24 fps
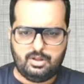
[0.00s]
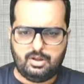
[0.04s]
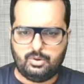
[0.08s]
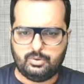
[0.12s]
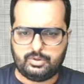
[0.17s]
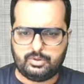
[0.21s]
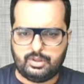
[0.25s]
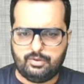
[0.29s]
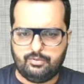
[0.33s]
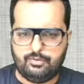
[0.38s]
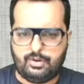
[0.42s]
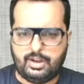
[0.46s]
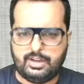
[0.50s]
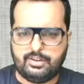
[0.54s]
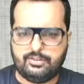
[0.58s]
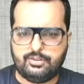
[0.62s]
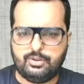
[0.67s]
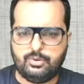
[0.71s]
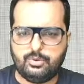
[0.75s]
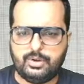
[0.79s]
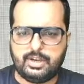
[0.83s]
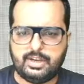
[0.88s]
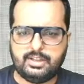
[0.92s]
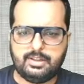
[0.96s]
Okay. Once
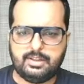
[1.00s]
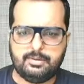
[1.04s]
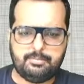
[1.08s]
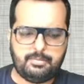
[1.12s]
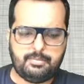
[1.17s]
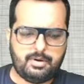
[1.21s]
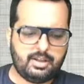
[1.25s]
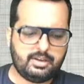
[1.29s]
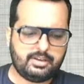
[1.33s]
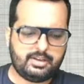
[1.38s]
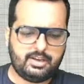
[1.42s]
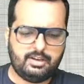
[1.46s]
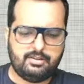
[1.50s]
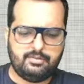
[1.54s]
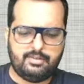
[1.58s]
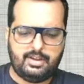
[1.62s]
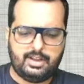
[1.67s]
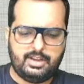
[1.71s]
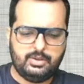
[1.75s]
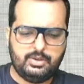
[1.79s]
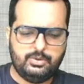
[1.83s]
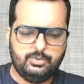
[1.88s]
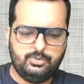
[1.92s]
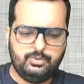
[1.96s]
you get the market
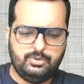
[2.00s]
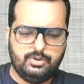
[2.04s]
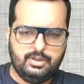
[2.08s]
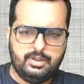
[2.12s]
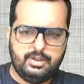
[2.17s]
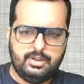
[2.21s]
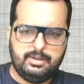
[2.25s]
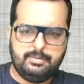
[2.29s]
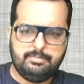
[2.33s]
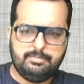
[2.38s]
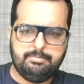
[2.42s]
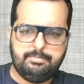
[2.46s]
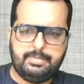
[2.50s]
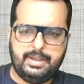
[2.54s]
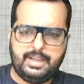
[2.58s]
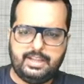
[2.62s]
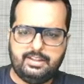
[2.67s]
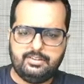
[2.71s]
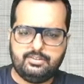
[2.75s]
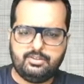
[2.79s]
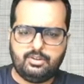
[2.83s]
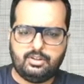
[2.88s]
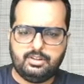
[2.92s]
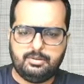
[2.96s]
value,
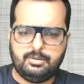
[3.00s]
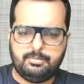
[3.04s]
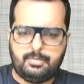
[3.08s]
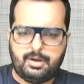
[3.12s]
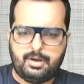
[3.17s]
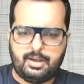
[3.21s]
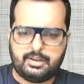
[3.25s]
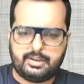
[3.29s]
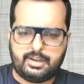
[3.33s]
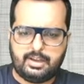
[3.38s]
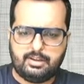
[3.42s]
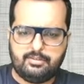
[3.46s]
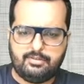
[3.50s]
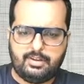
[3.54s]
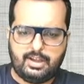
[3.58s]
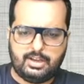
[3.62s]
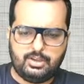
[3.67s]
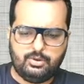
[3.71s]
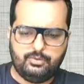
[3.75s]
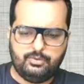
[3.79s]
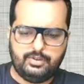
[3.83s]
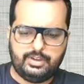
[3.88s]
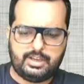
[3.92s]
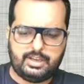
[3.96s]
based on the market
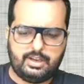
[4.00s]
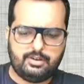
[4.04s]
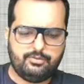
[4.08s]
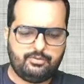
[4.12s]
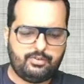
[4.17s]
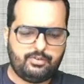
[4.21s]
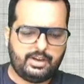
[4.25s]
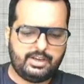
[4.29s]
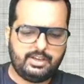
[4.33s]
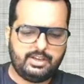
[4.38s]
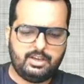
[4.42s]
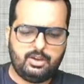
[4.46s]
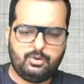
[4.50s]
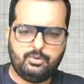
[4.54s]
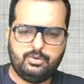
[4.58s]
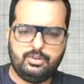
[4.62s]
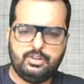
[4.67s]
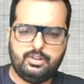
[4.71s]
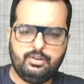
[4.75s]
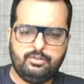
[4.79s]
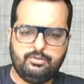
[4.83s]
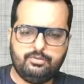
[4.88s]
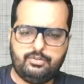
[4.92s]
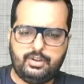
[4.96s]
value, we can find
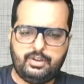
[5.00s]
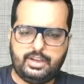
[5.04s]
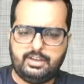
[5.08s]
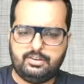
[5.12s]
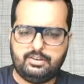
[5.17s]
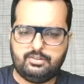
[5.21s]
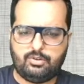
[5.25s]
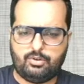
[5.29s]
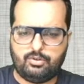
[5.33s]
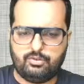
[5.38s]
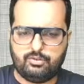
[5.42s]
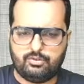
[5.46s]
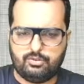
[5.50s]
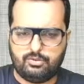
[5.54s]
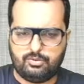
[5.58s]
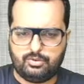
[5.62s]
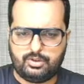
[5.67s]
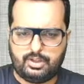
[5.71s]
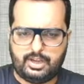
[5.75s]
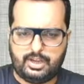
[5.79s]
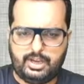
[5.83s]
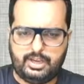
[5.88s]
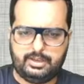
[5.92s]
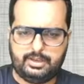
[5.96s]
out the weights also,
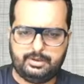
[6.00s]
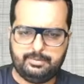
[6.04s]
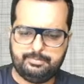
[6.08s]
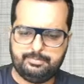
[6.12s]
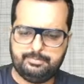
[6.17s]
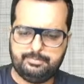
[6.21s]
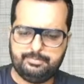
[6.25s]
correct?